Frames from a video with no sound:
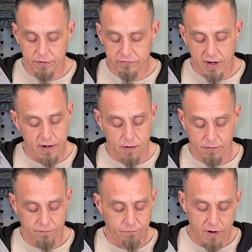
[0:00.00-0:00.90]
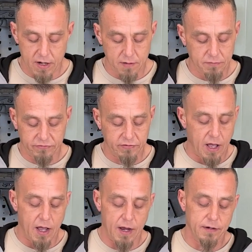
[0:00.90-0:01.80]
It's got it on the frame, the
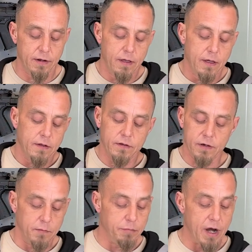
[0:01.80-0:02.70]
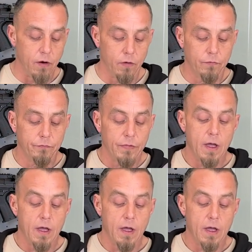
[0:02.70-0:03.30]
slide, the barrel.